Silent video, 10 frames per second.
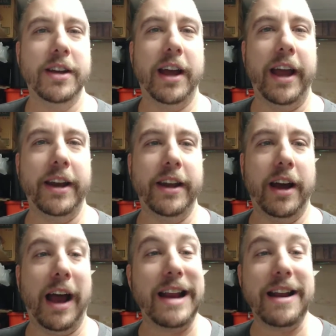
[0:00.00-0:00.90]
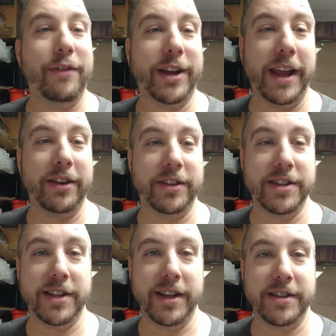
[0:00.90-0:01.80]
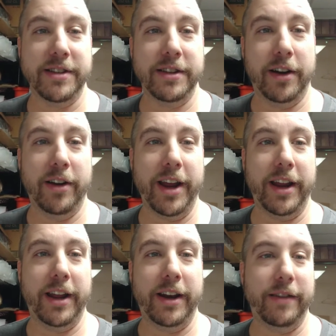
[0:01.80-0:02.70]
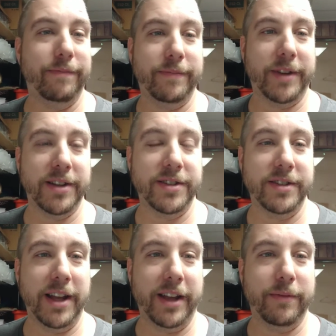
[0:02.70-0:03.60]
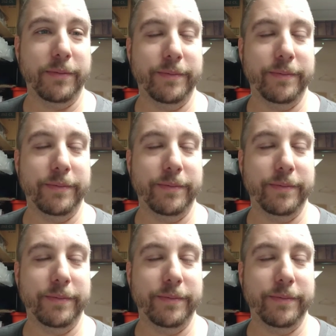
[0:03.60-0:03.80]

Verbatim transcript: And uh, I never candle these things, all right? And because, like,